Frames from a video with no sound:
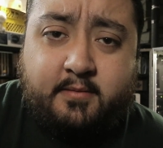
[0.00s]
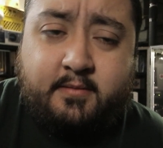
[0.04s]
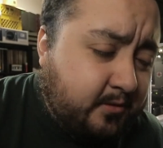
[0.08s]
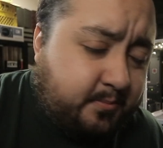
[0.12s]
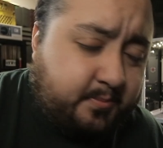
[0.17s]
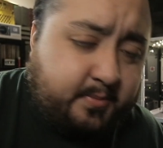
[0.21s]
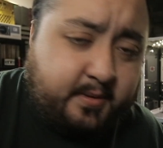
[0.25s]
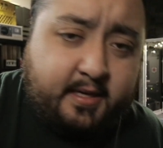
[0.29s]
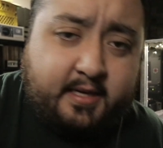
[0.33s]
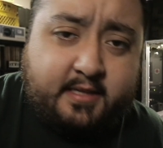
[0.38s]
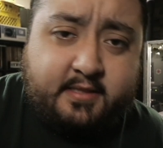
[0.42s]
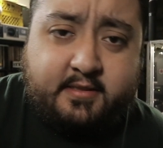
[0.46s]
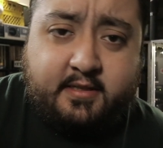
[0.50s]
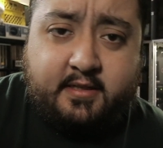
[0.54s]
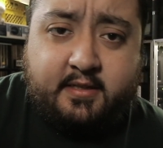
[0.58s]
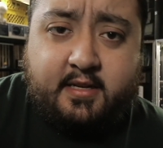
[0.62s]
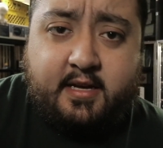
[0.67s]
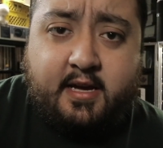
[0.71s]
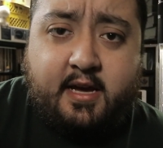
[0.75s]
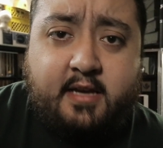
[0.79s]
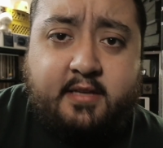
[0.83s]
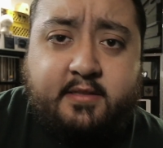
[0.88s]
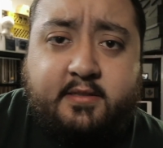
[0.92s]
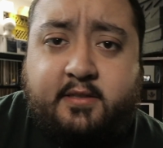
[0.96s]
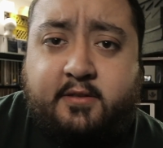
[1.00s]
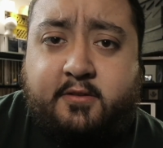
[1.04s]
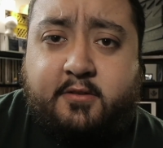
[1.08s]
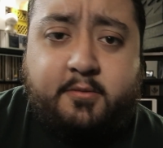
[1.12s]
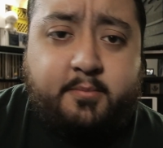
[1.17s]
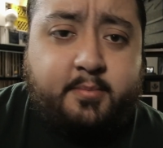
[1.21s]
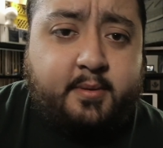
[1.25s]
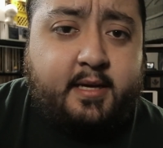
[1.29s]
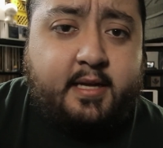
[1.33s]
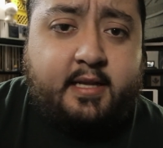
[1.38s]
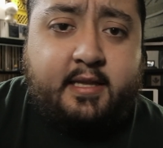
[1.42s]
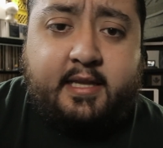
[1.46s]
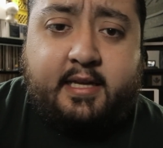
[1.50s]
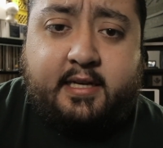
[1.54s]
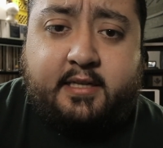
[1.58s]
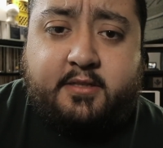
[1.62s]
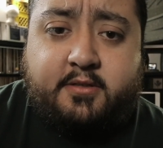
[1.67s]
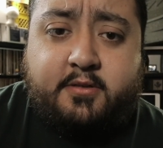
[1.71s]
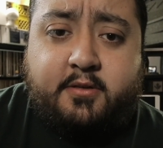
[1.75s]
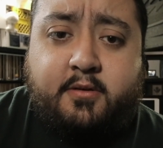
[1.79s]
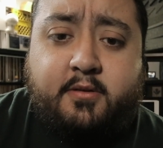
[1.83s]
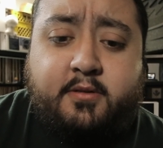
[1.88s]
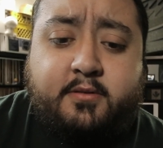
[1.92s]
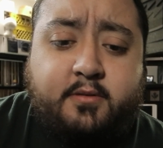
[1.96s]
Could be a Sennheiser, could be
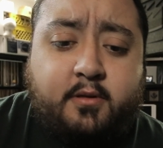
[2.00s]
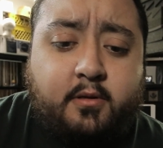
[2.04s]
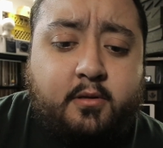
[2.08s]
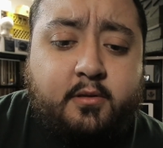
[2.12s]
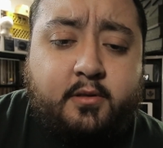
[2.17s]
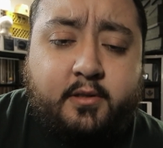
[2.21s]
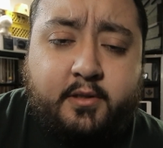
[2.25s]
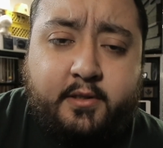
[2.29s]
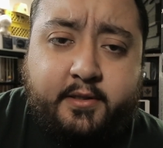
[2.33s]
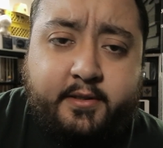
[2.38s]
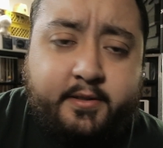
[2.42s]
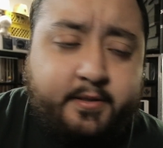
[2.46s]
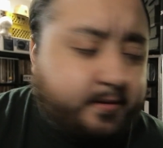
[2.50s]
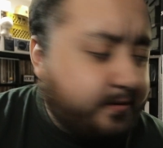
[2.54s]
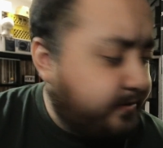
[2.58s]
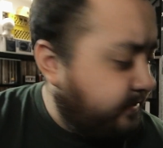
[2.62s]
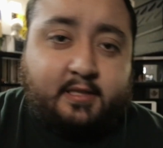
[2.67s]
Electro, it's all good.